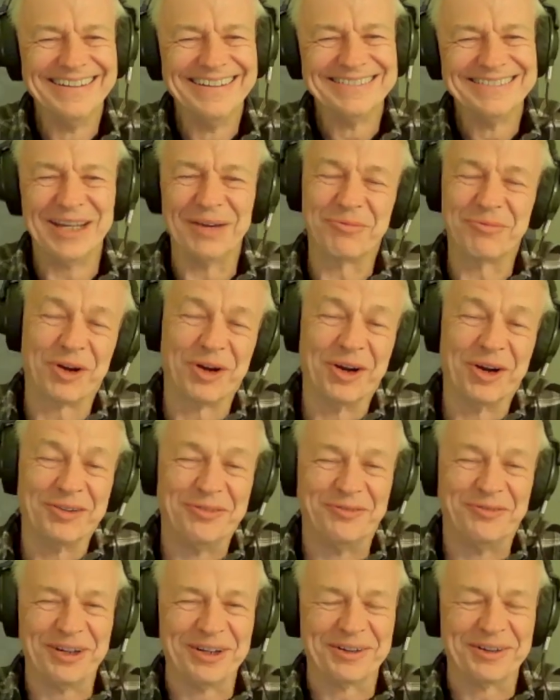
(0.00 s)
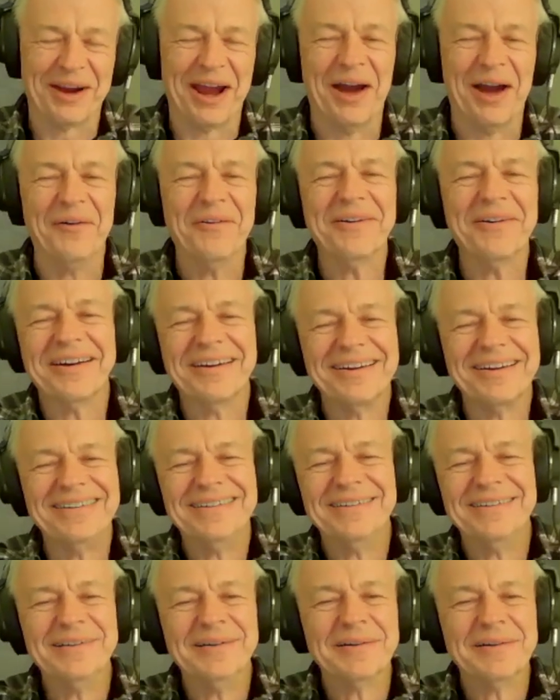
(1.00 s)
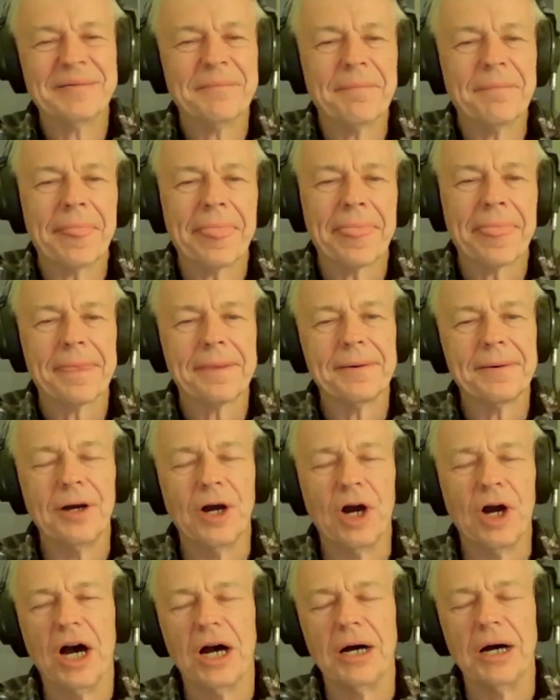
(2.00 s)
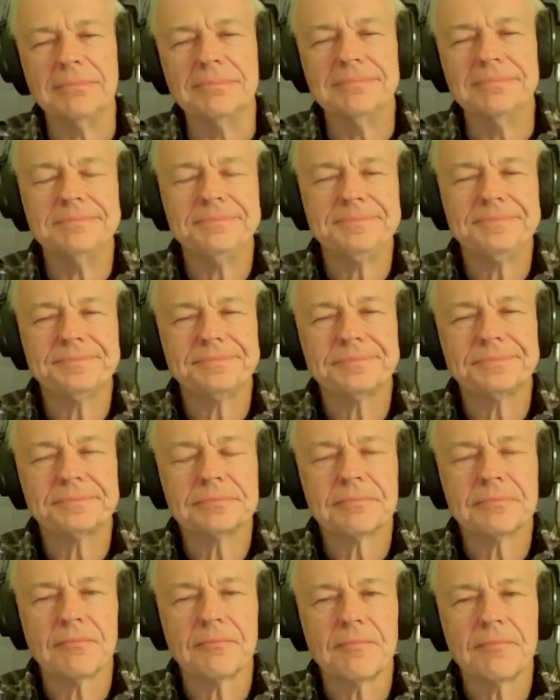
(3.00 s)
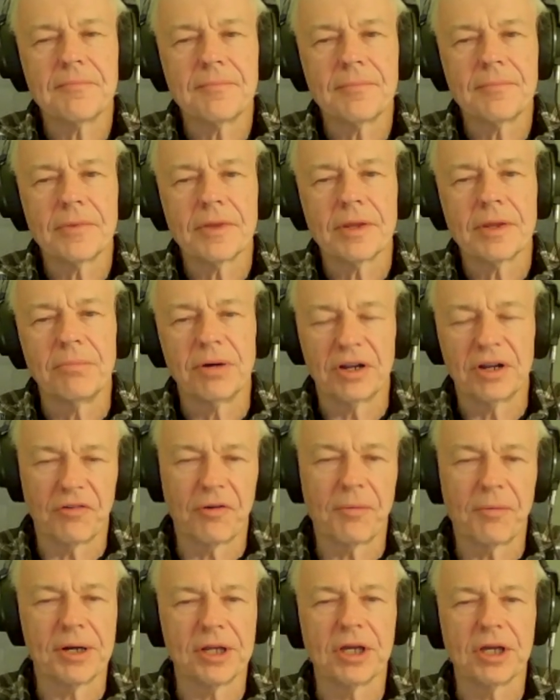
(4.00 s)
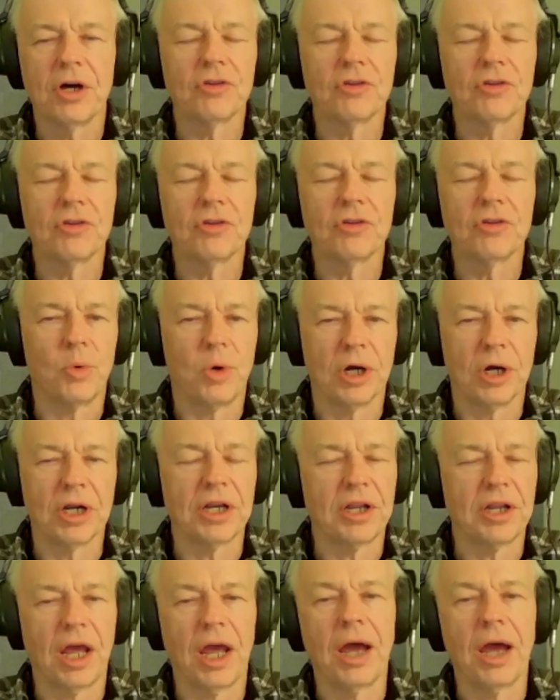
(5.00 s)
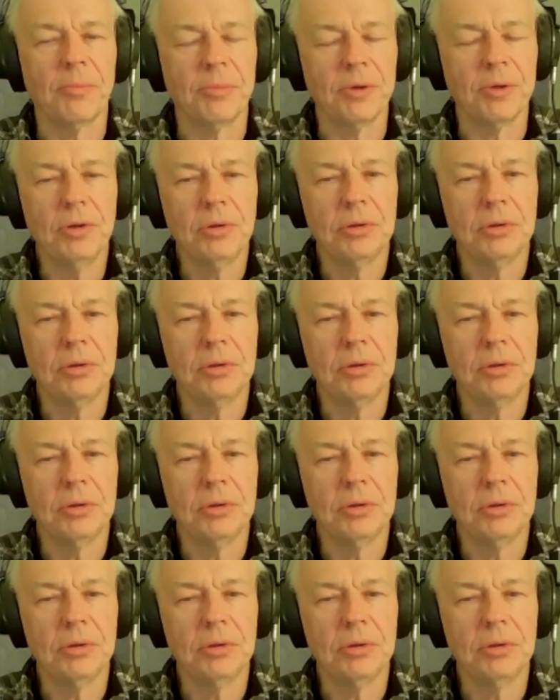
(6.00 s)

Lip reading: Not very hard to figure out. But everybody else ought to want it to happen.